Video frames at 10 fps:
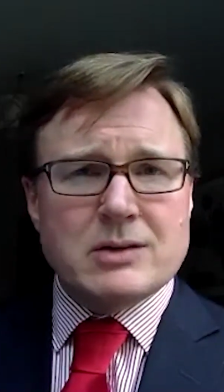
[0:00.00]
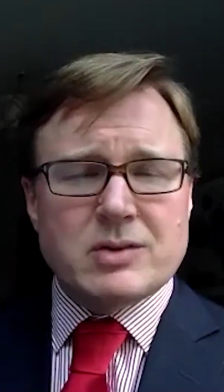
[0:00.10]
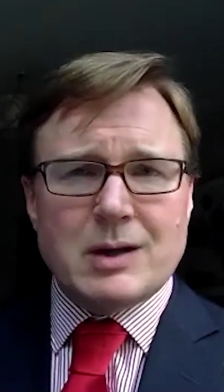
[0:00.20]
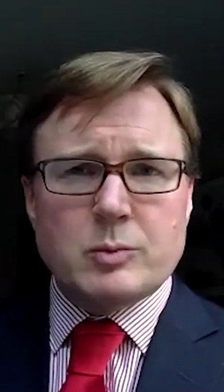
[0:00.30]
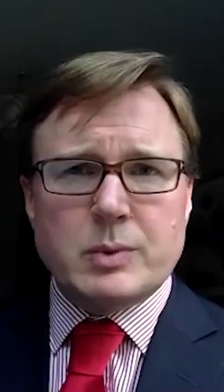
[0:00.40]
So
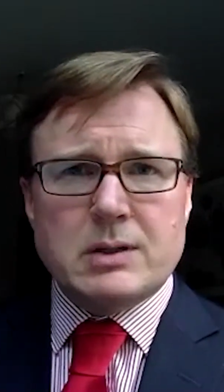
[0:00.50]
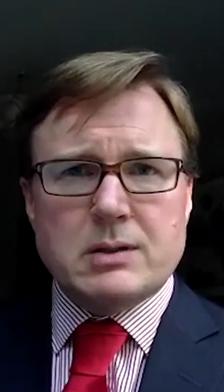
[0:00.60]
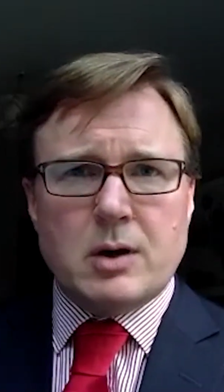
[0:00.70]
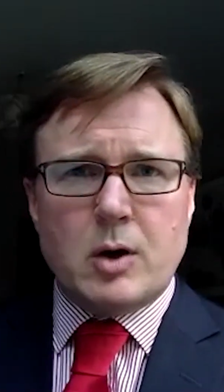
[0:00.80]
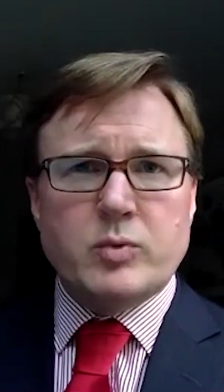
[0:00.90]
that will be
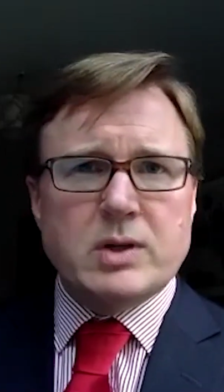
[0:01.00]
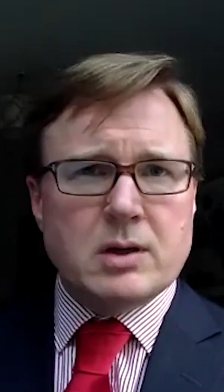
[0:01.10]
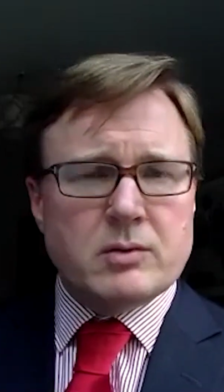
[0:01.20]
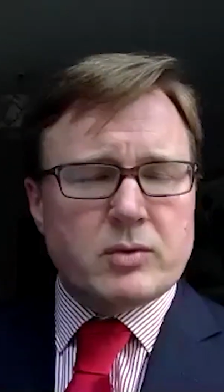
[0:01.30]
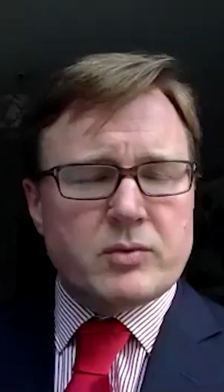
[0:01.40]
hopefully
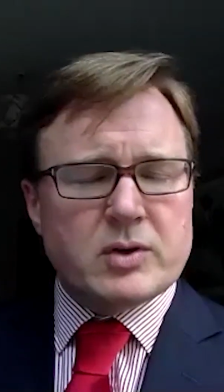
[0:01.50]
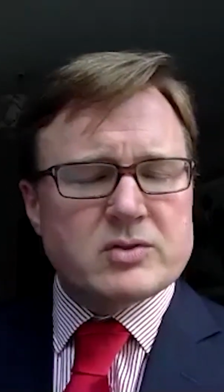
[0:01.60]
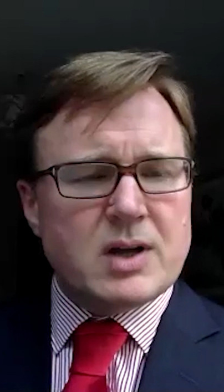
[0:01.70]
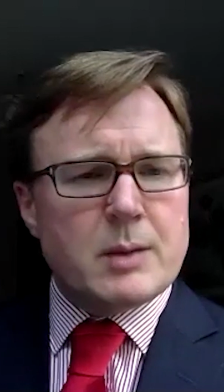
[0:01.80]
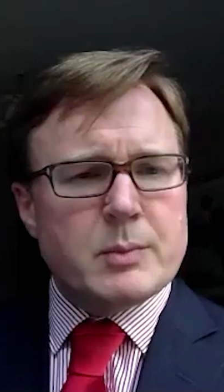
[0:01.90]
done for the first
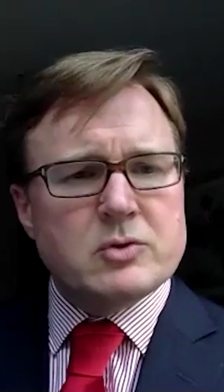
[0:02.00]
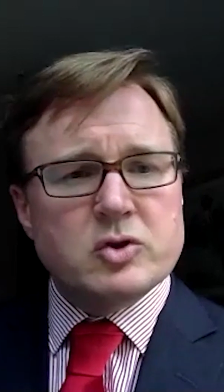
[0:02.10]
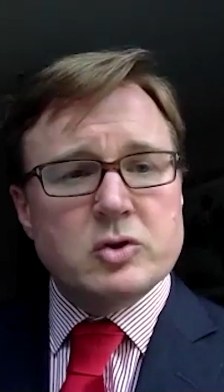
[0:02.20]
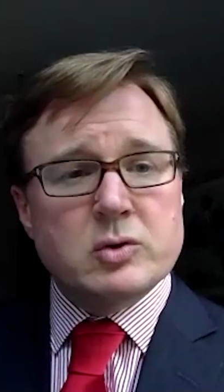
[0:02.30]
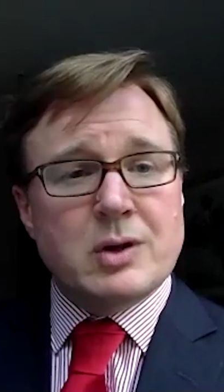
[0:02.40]
time in
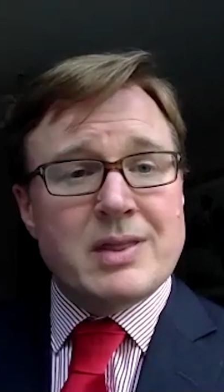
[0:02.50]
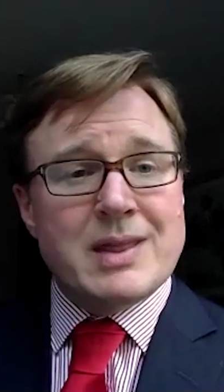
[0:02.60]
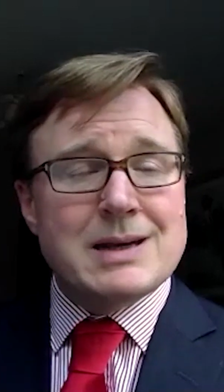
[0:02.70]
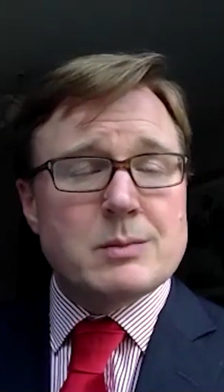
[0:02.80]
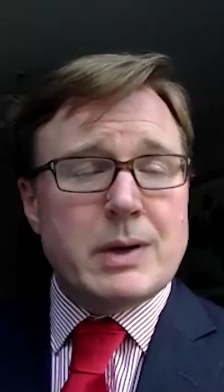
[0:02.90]
June, and
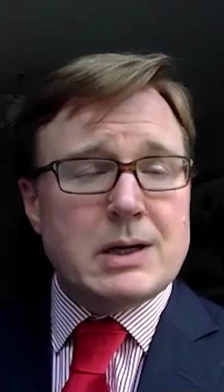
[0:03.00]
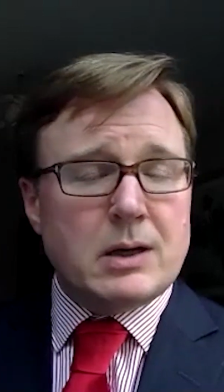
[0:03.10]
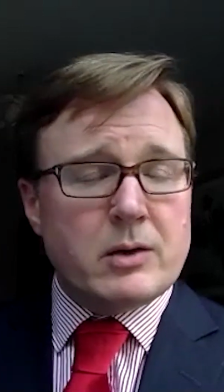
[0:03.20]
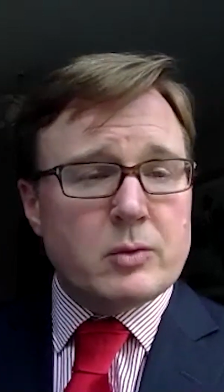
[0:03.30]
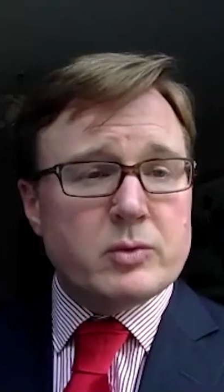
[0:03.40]
then depending
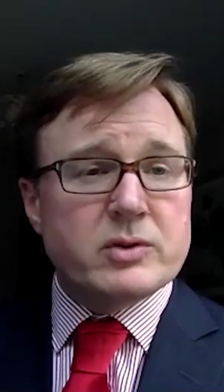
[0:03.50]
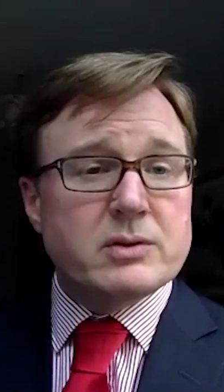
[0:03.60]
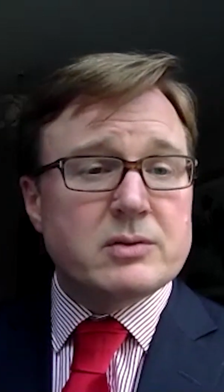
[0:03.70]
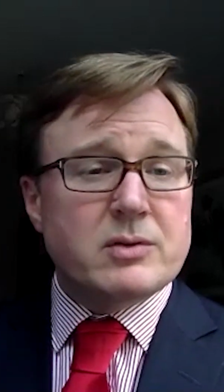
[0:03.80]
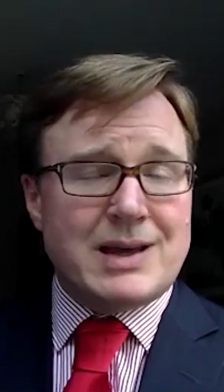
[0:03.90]
on the
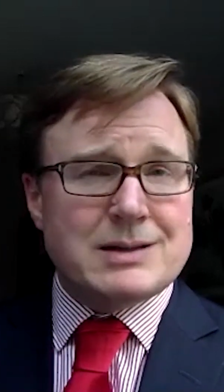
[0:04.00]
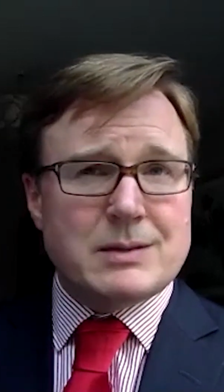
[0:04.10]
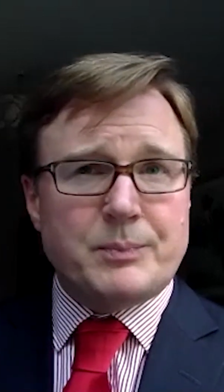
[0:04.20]
results of that,